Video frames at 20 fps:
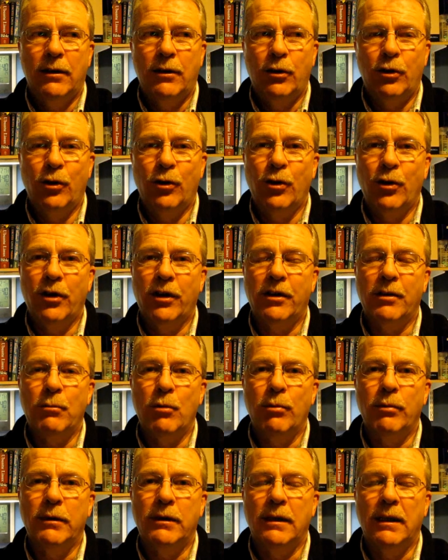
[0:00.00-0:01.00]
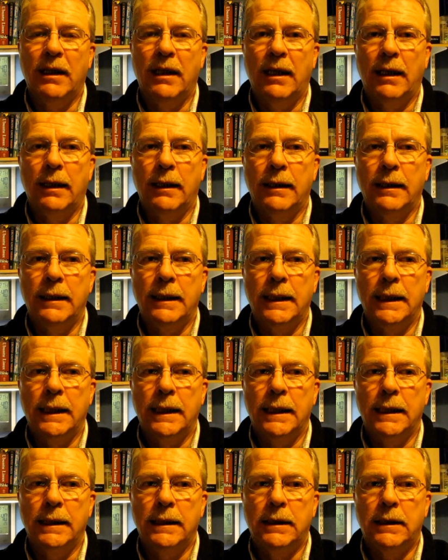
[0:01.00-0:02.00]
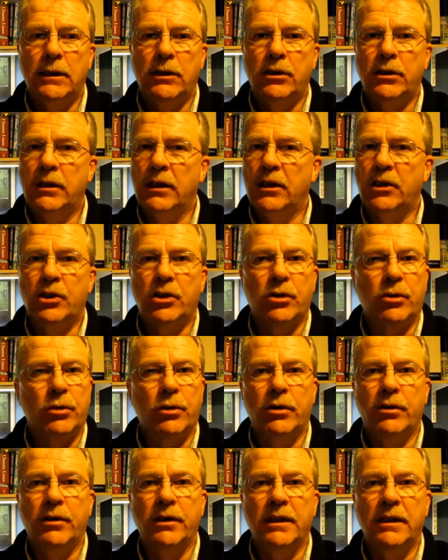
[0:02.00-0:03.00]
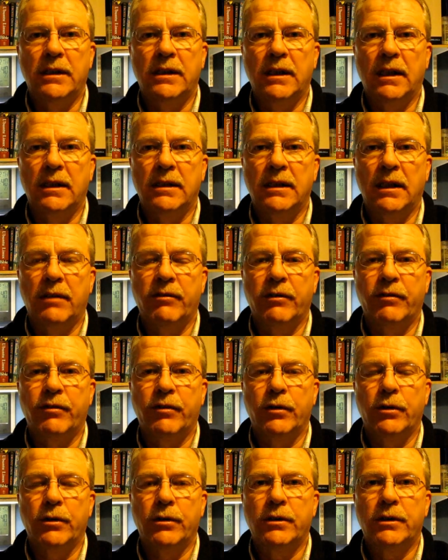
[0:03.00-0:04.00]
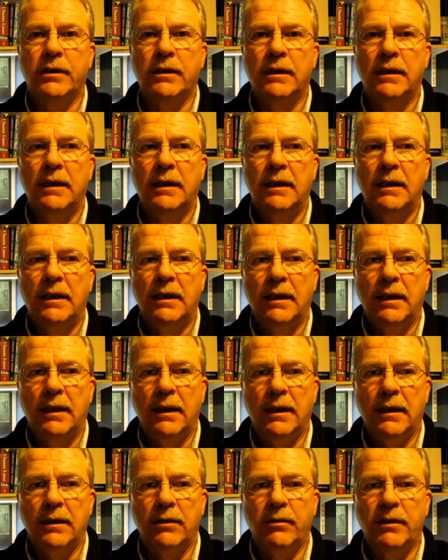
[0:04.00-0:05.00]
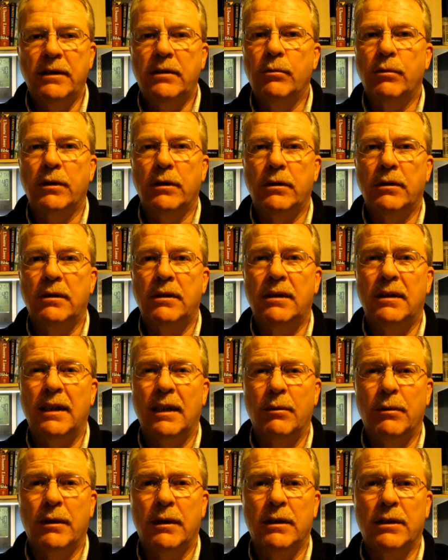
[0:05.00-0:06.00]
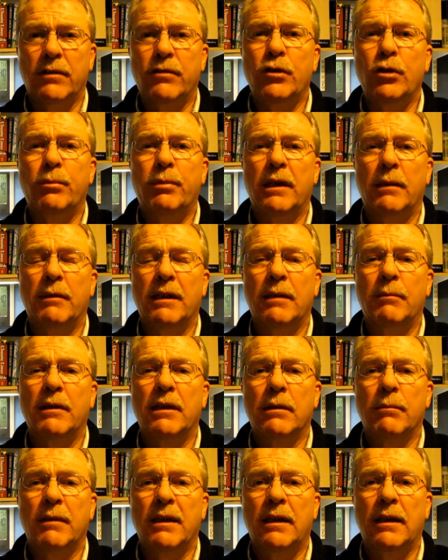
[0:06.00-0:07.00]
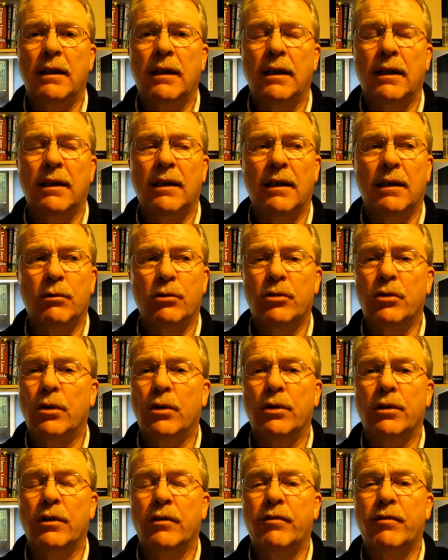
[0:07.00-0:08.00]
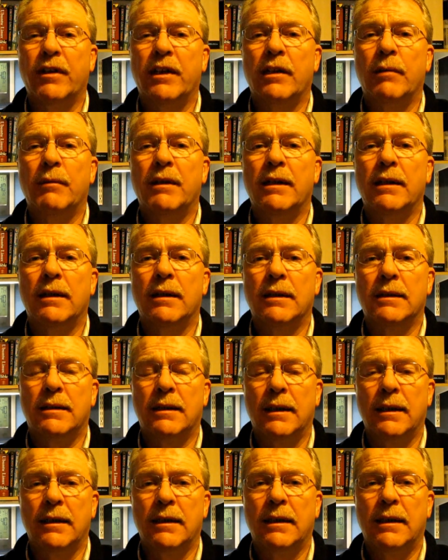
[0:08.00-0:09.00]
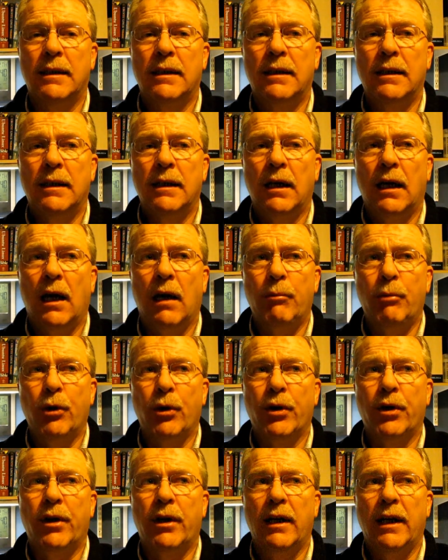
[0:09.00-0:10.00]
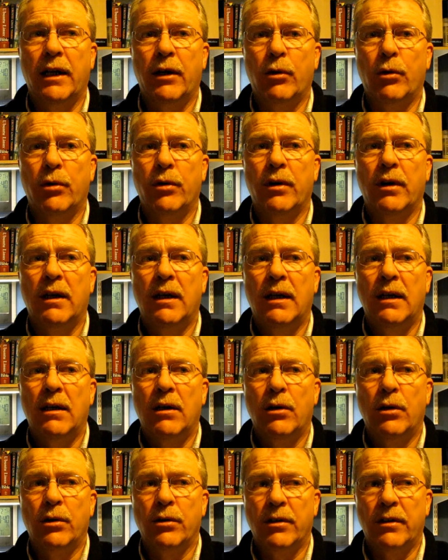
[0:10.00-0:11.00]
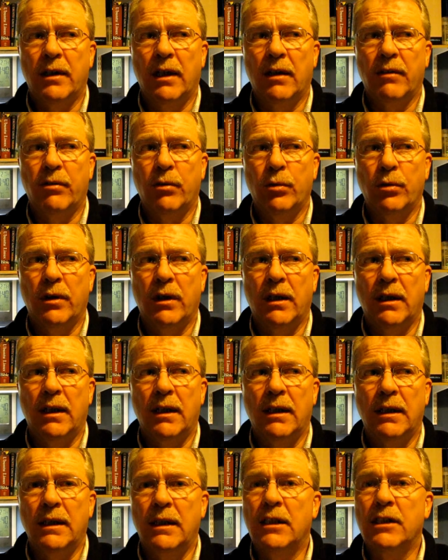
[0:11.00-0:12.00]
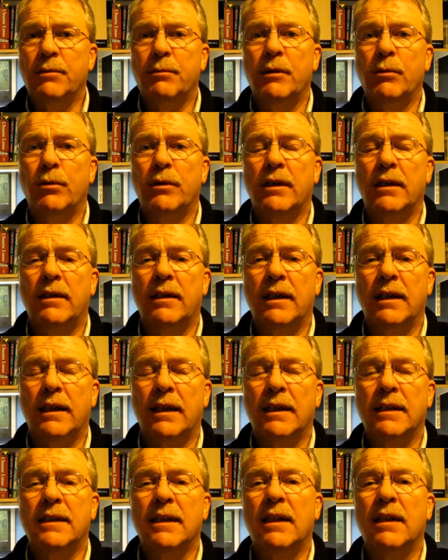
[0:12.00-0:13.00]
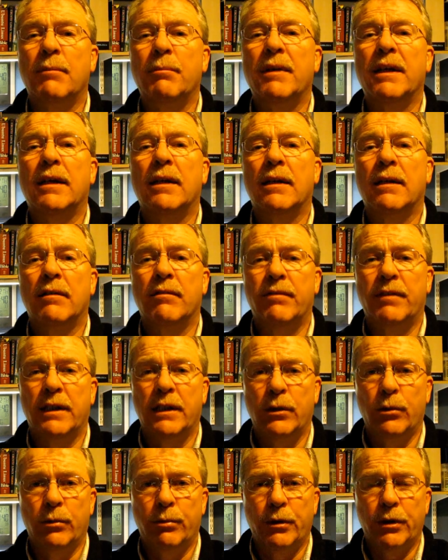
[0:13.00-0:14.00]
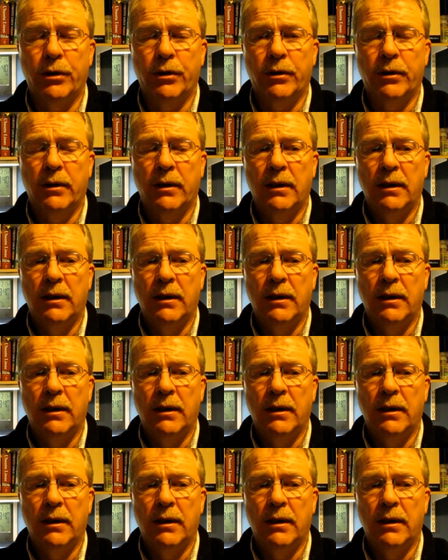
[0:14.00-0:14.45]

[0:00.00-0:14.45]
going on at the moment, and it's an extraordinary set of affairs. And the reason I want to deal with it is a few people emailed me, and then I was talking to a friend of mine last night about it later on the telephone, and he asked me what I think, and I said I'd make a little video about it.